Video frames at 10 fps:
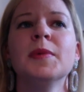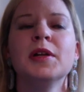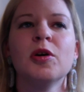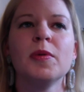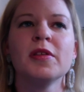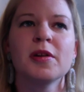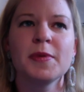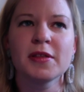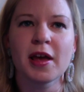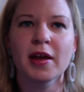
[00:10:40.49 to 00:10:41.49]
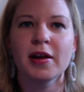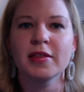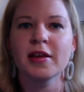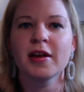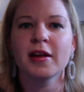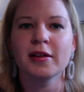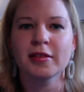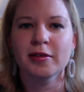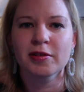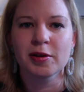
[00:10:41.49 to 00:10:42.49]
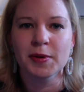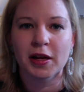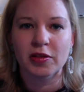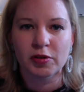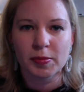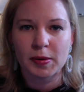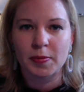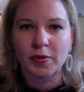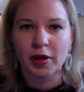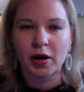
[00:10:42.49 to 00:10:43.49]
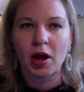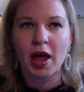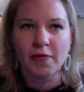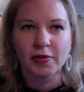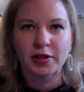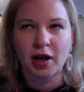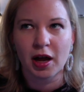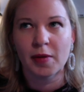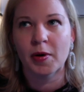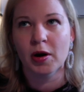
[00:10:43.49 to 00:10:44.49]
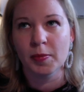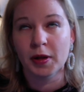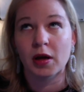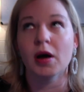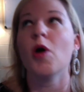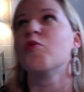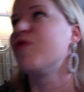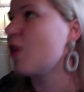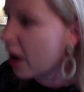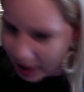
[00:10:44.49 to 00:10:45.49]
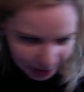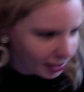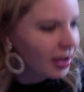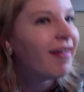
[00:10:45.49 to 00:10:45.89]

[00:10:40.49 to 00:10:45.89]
Nobody's going to be saying anything, and there's going to be like 3 people that every time are going to be like, "Oh, fine."